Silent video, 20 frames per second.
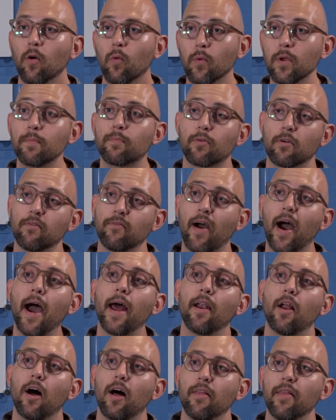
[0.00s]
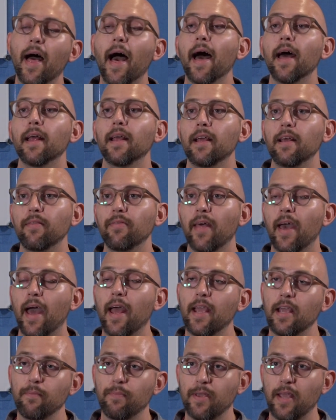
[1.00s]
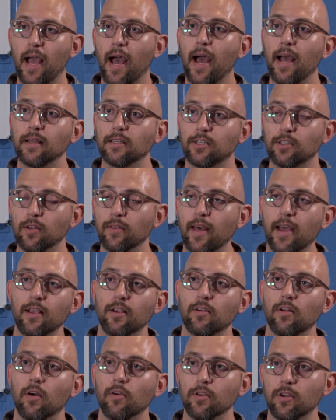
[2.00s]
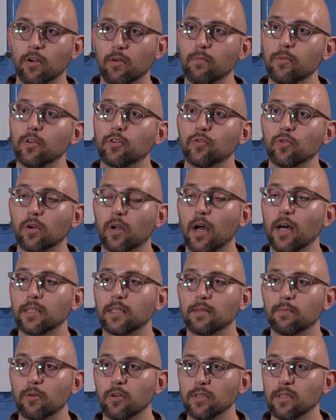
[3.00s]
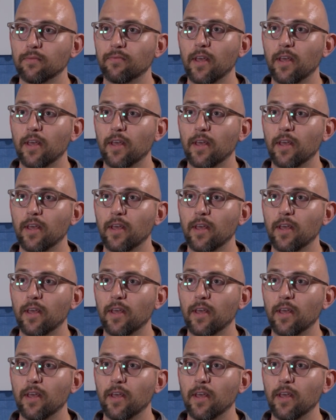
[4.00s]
We provide all that in that API so that your mutual customers,